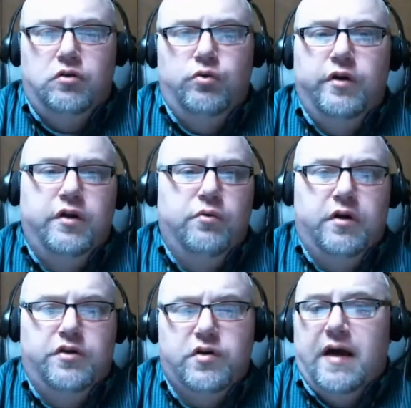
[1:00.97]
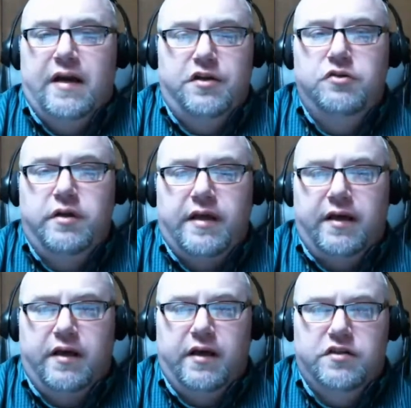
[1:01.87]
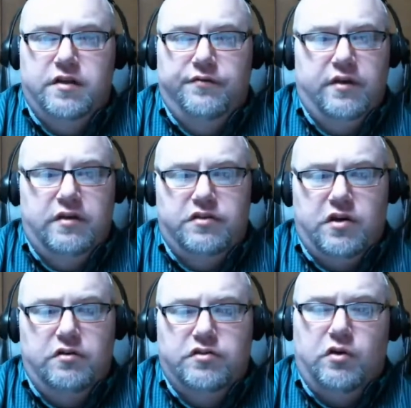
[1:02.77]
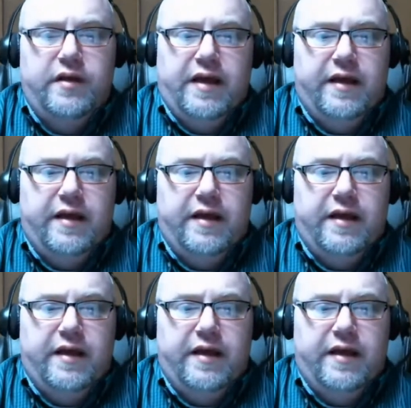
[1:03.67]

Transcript: really want to try to do any of that kind of stuff. And totally, I